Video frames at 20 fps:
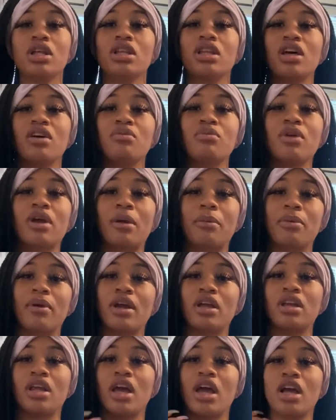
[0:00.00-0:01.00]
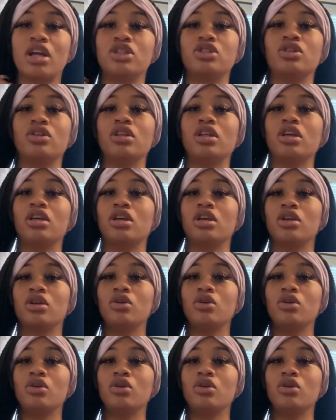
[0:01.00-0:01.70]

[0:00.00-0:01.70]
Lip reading: love being pregnant, actually.